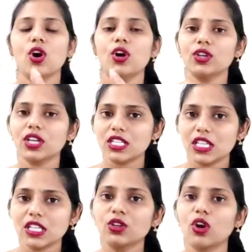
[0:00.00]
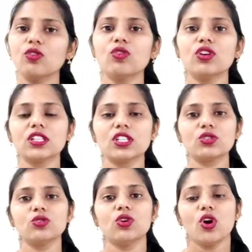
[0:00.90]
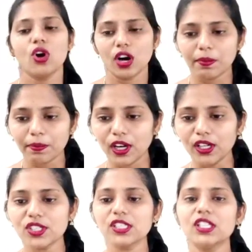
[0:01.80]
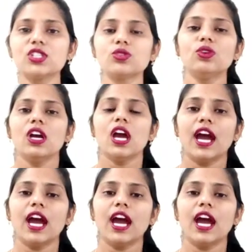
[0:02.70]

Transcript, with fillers: or you can take groundwater issue or pollution issue